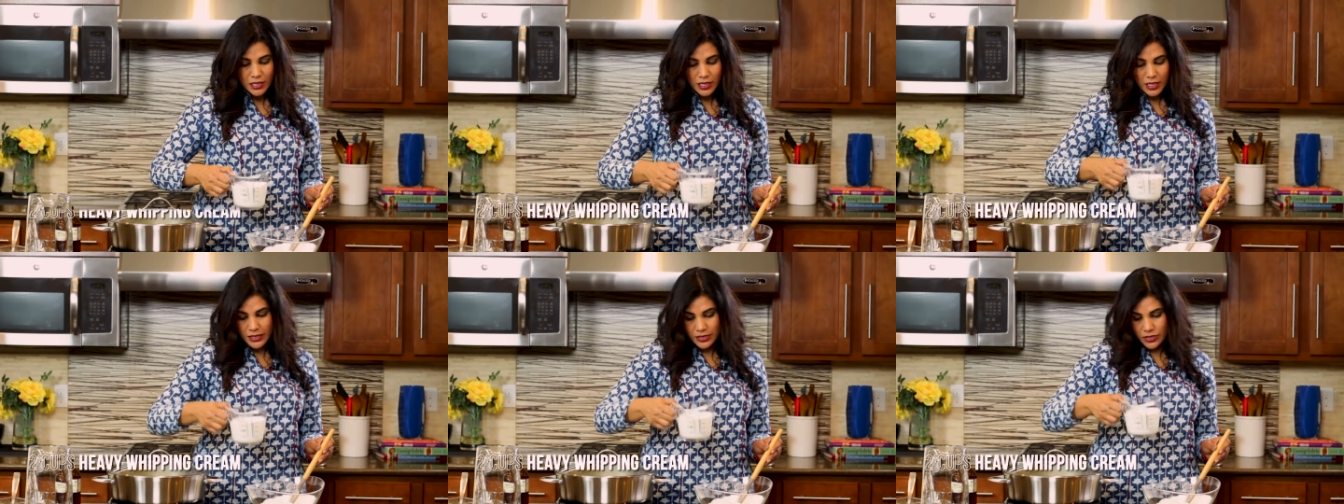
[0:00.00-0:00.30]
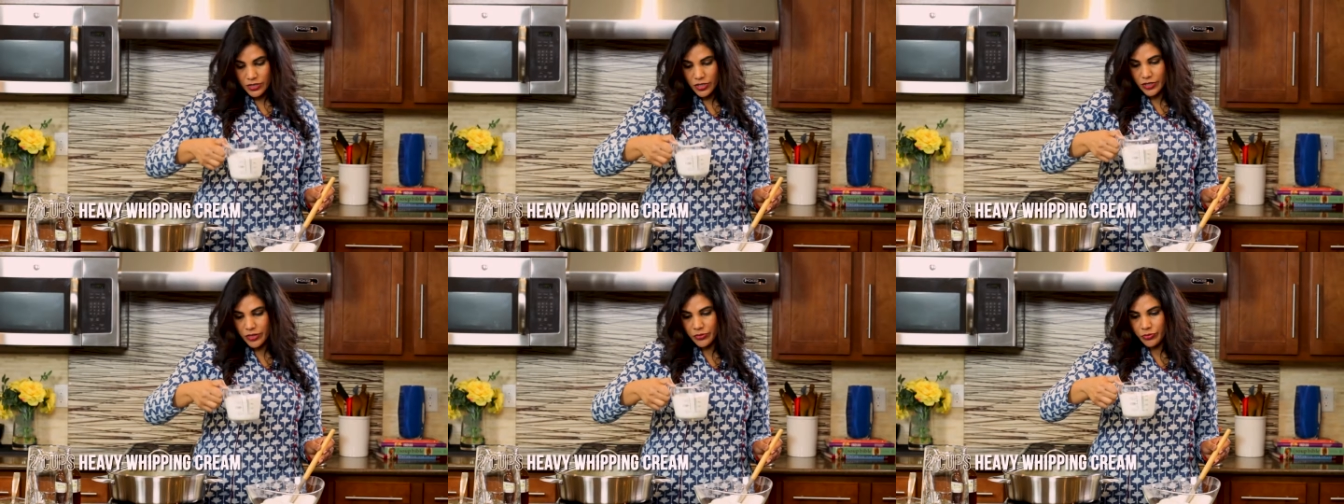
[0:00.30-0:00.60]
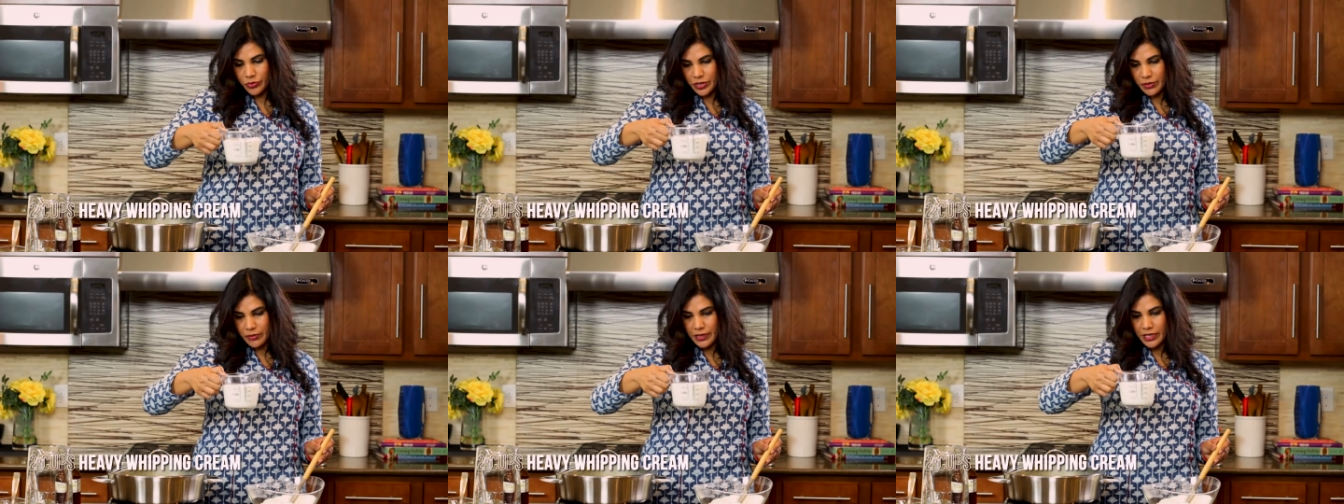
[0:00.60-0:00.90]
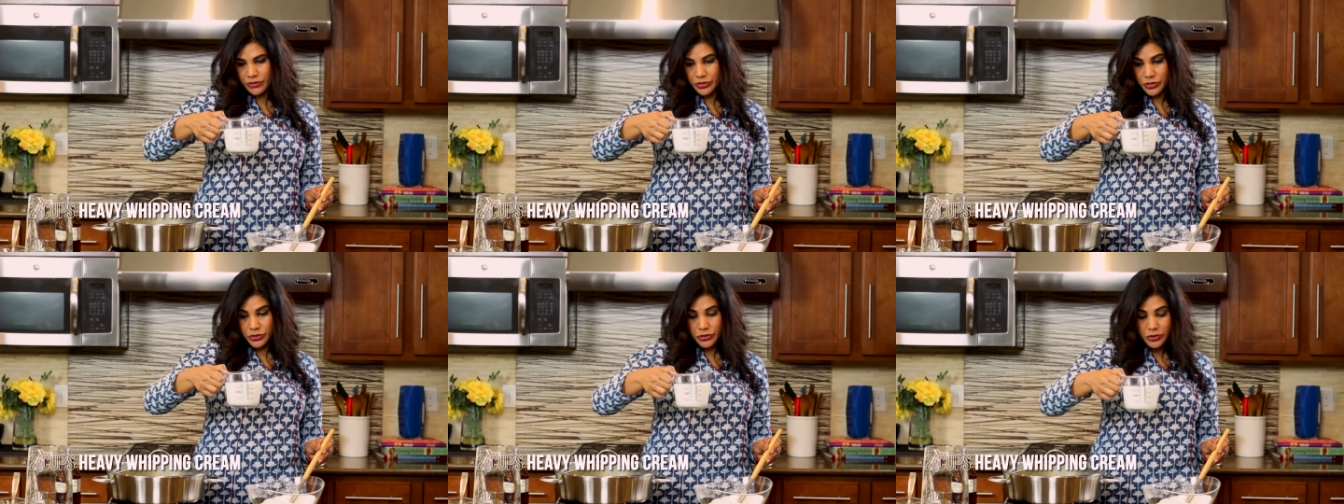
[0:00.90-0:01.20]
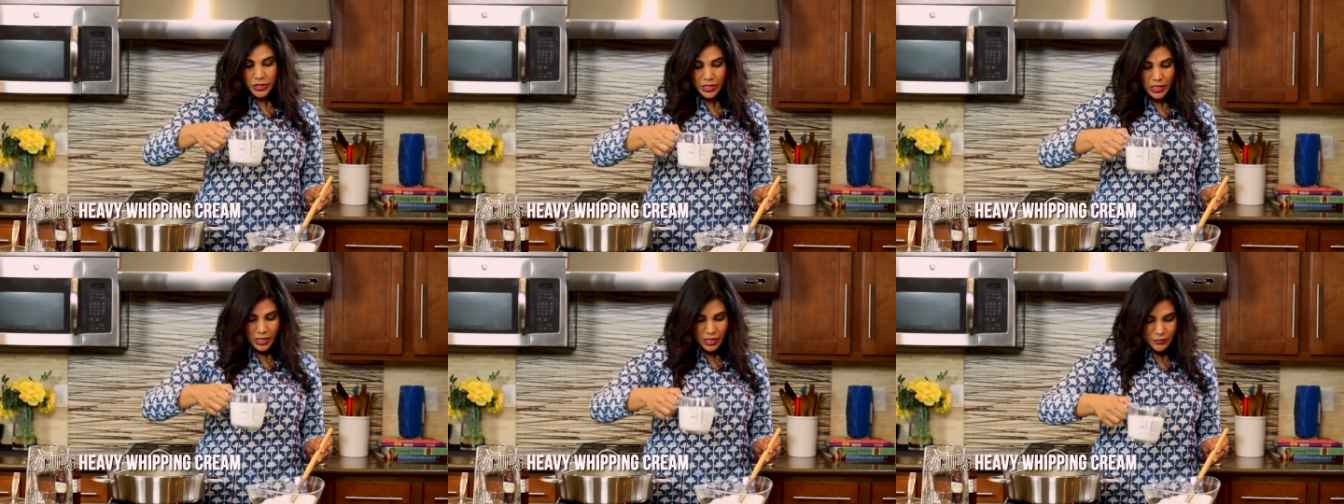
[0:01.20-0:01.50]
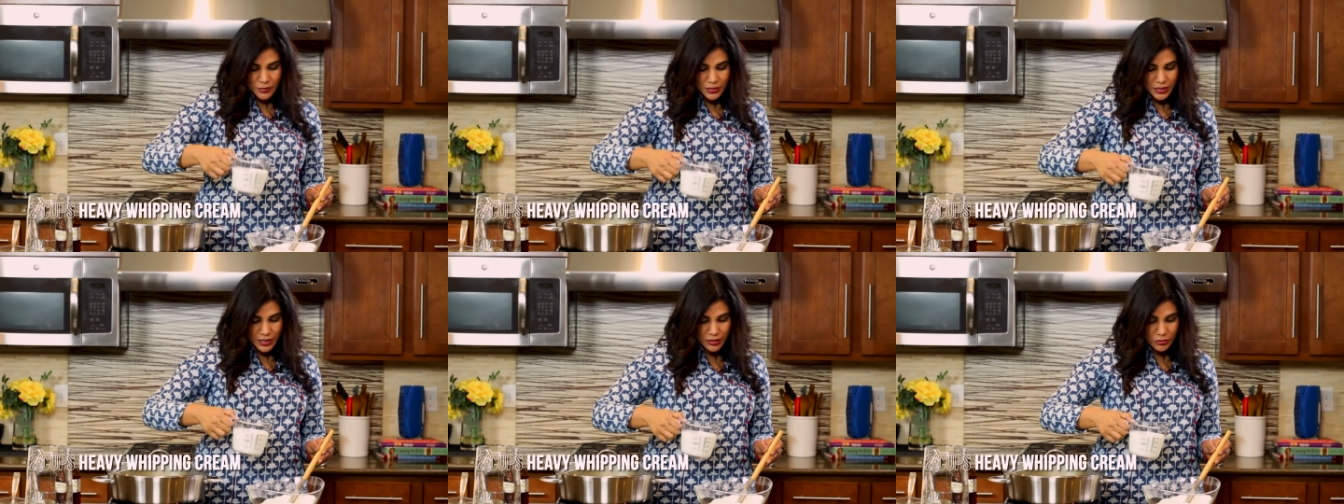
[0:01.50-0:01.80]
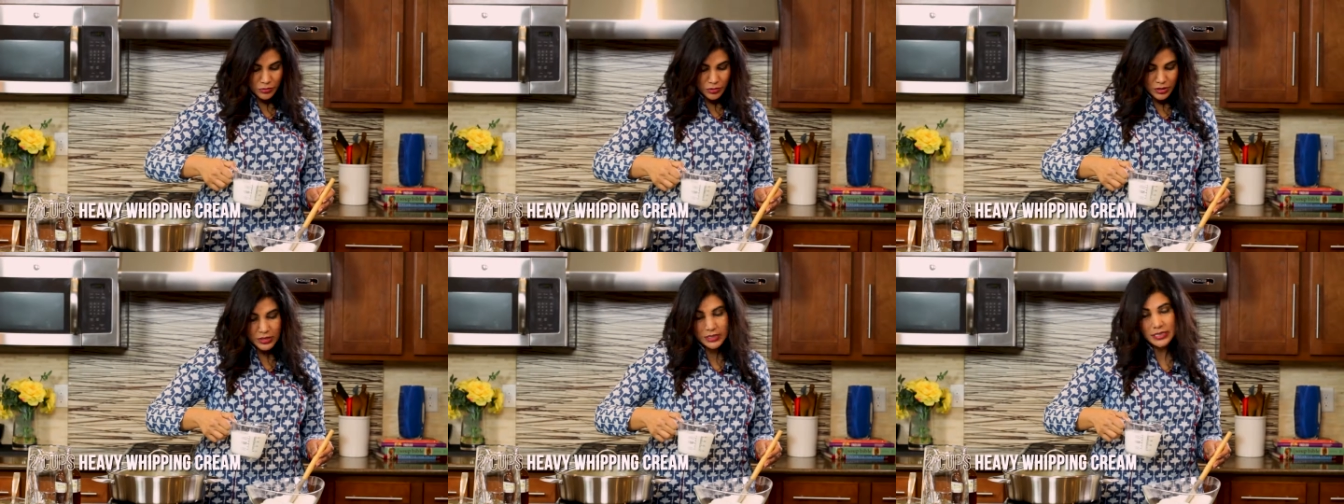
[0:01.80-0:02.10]
I started with about 2 cups
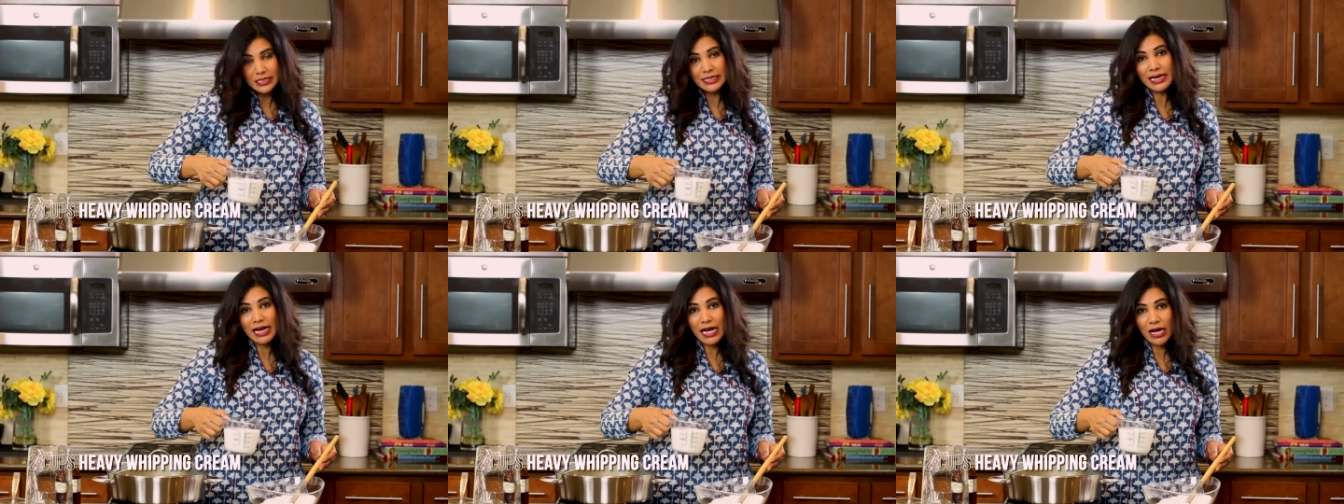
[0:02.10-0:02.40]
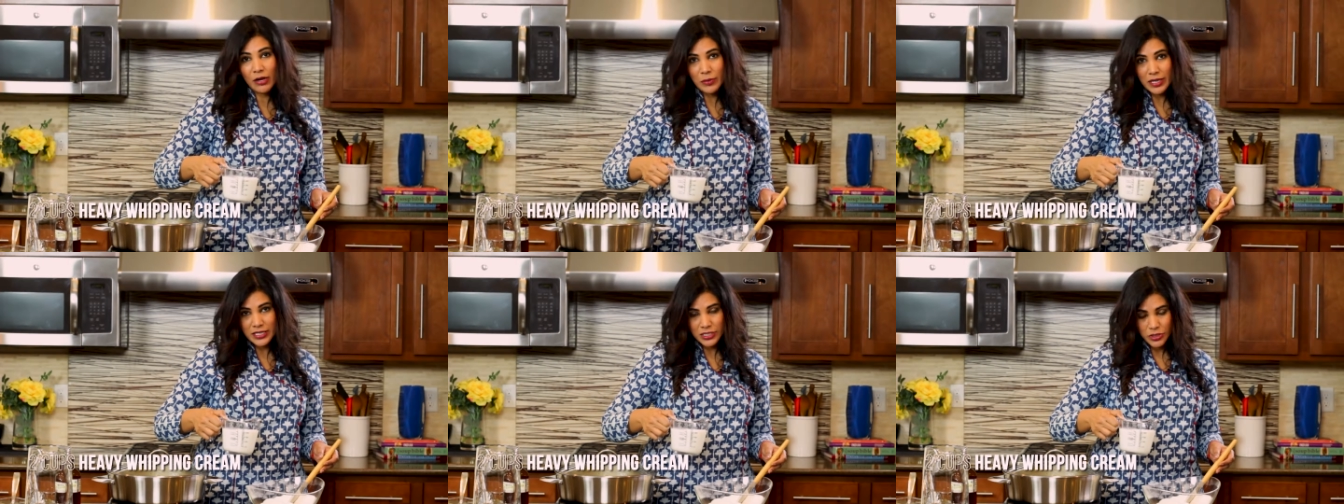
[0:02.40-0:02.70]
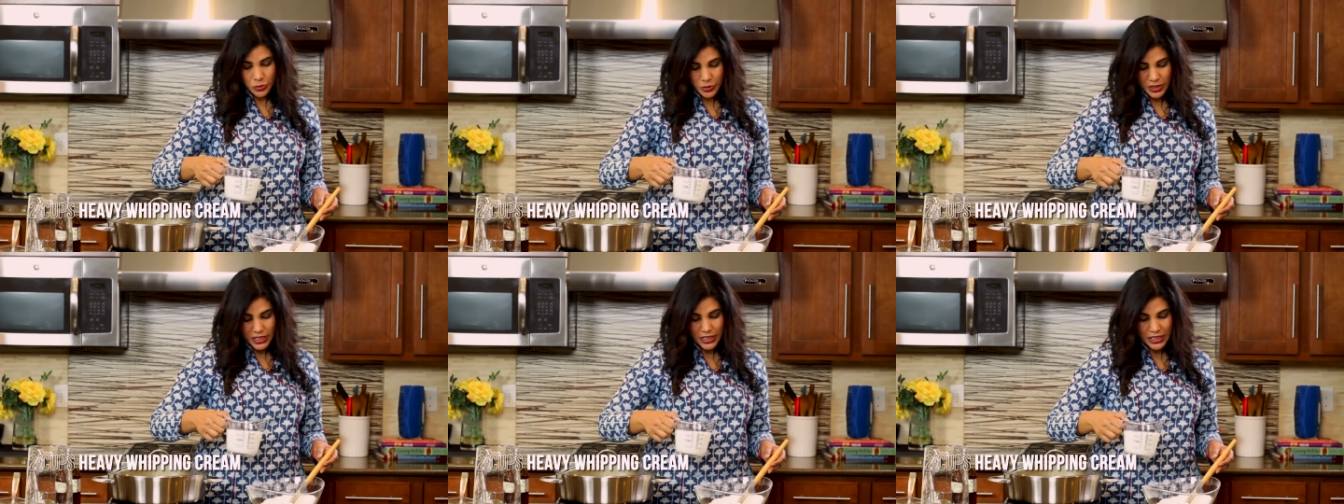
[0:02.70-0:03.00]
and we'll see how much we